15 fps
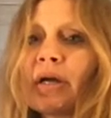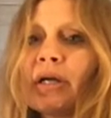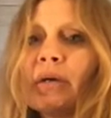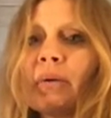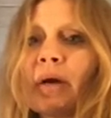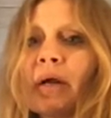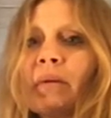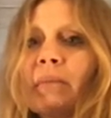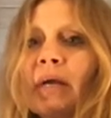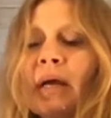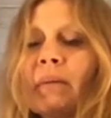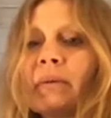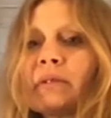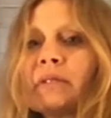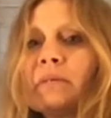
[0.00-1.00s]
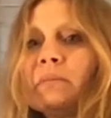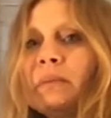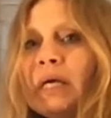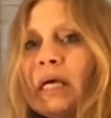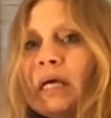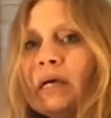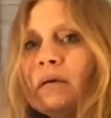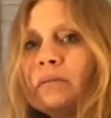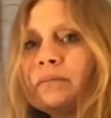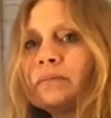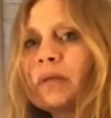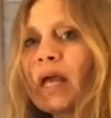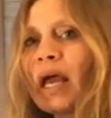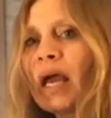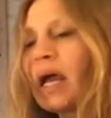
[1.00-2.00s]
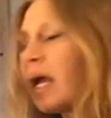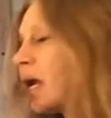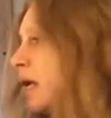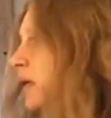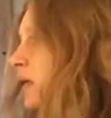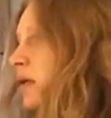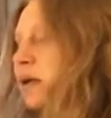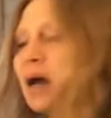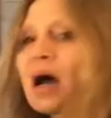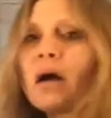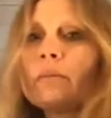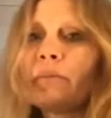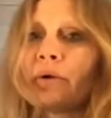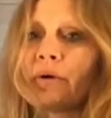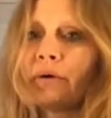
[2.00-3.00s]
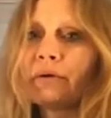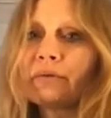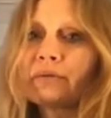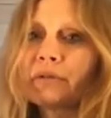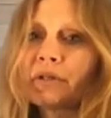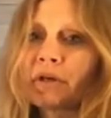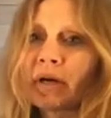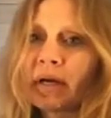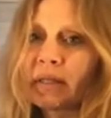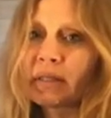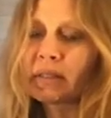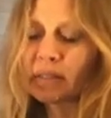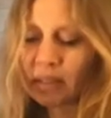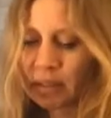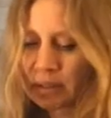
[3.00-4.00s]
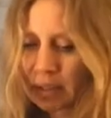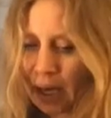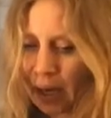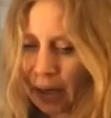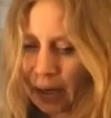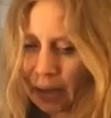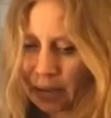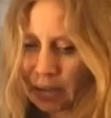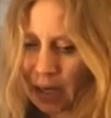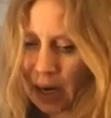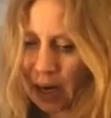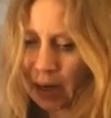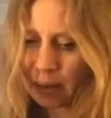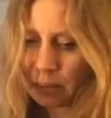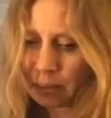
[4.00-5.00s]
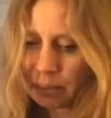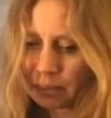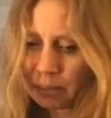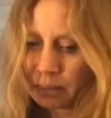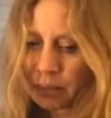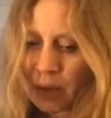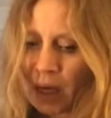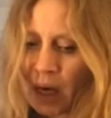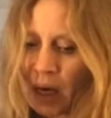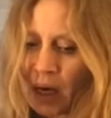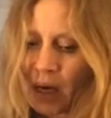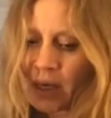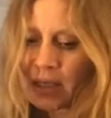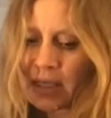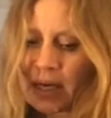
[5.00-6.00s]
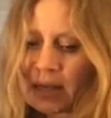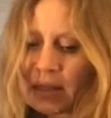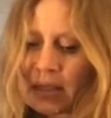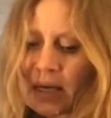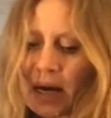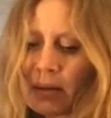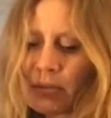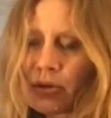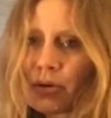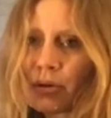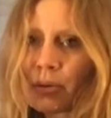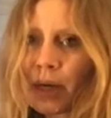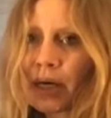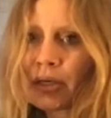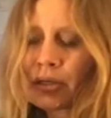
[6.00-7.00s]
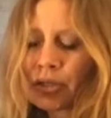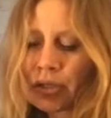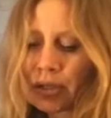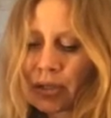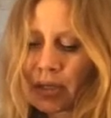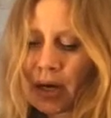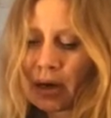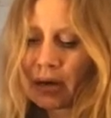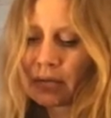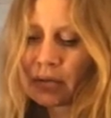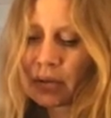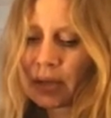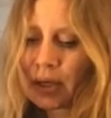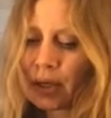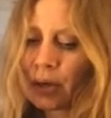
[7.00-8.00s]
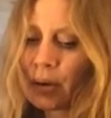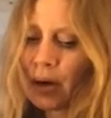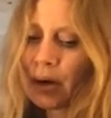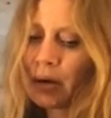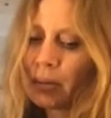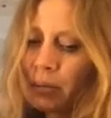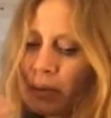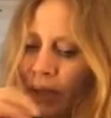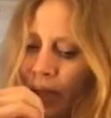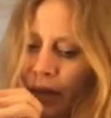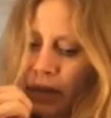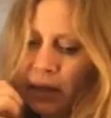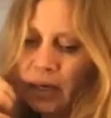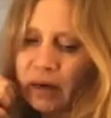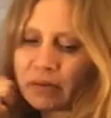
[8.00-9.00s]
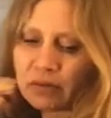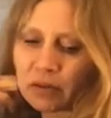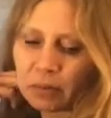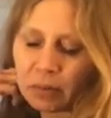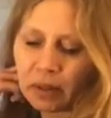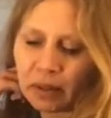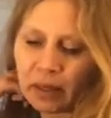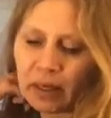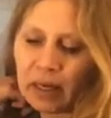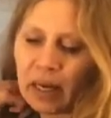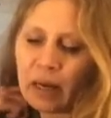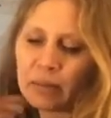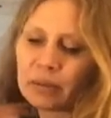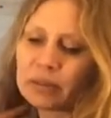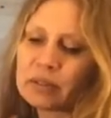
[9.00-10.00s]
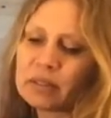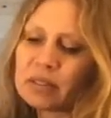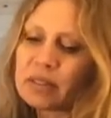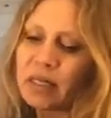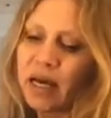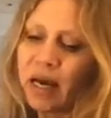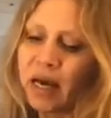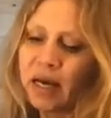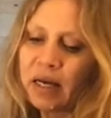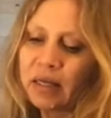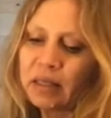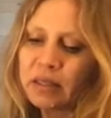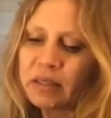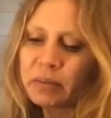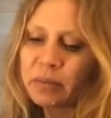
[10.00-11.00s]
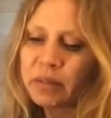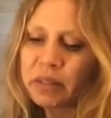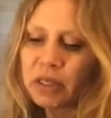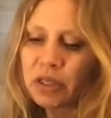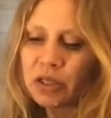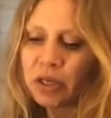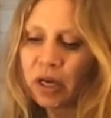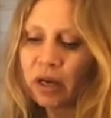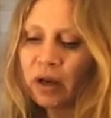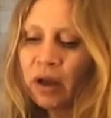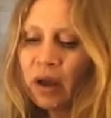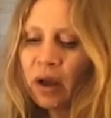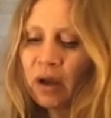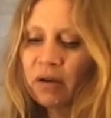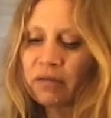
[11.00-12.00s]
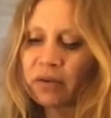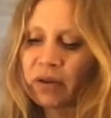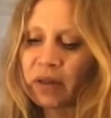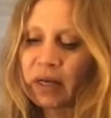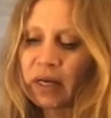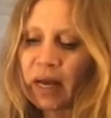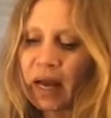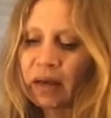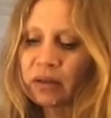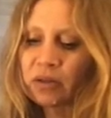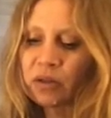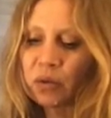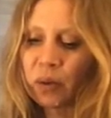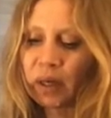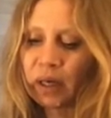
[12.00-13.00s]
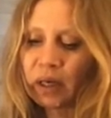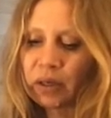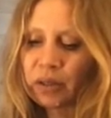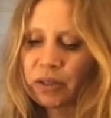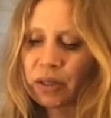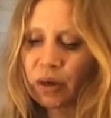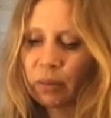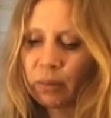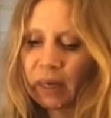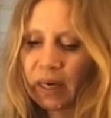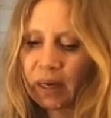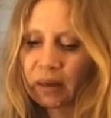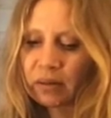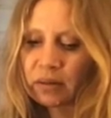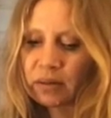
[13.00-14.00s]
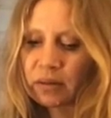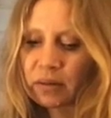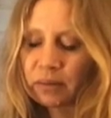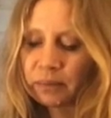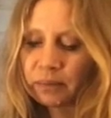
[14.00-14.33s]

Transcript: you want to be able to be and not move during this entire time. Take the time to arrange yourself so that you are completely comfortable and able to stay in this position for the next 20 or so minutes.